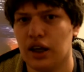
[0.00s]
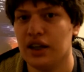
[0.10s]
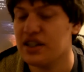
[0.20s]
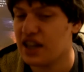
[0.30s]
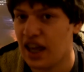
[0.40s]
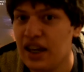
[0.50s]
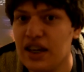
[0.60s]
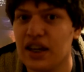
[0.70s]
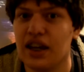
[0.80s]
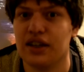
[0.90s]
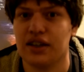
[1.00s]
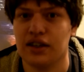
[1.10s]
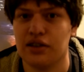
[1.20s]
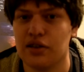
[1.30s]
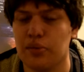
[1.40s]
intended it
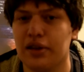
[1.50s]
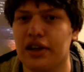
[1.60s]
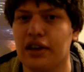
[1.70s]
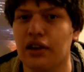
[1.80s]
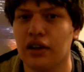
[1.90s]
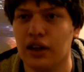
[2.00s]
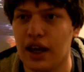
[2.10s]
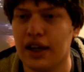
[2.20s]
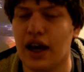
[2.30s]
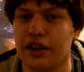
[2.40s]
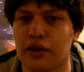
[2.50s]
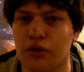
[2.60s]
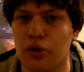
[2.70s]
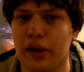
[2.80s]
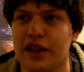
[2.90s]
to be a gothic
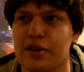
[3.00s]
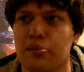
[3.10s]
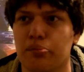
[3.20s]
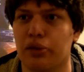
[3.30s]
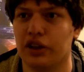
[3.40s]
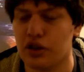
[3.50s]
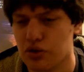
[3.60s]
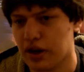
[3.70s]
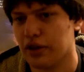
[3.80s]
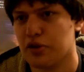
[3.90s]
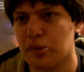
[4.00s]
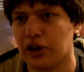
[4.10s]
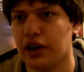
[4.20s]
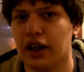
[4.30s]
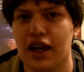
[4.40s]
romance, but the trailers
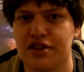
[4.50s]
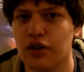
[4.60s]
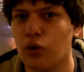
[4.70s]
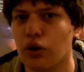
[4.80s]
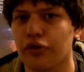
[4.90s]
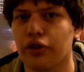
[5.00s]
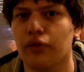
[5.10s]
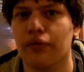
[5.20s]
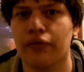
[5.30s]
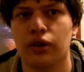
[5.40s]
marketed it as a horror film.